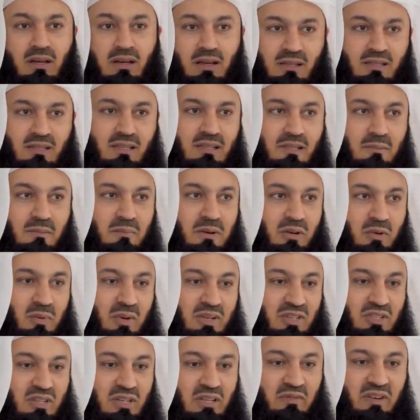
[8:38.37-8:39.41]
It's a simple
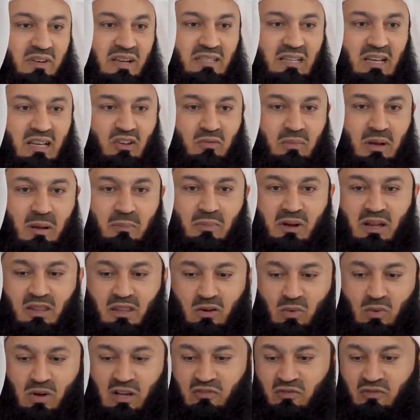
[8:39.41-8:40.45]
question. If I tell you, my
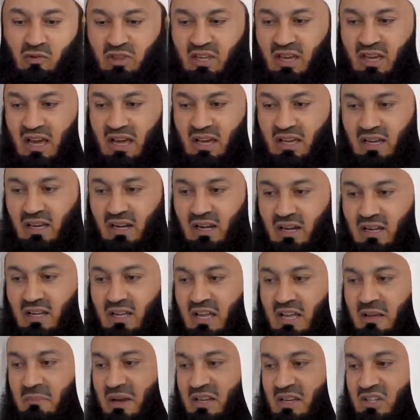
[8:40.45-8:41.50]
brother, work for the akhirah,
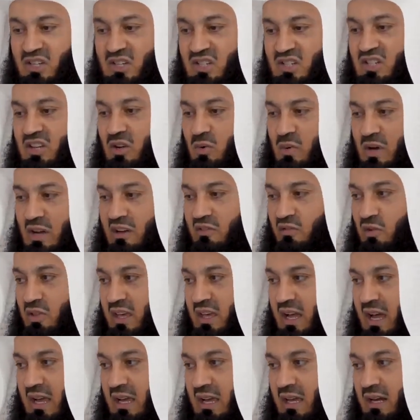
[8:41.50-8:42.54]
my sister, work for
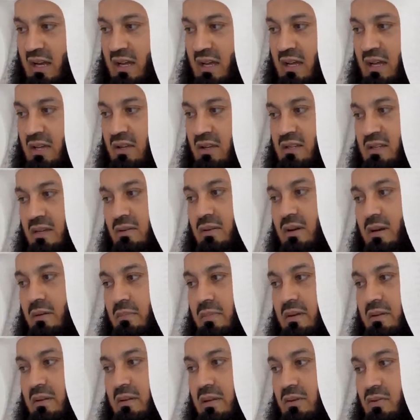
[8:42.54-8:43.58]
the akhirah, you say, what
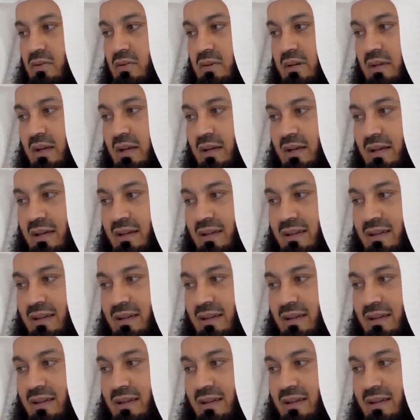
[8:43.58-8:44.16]
about the dunya?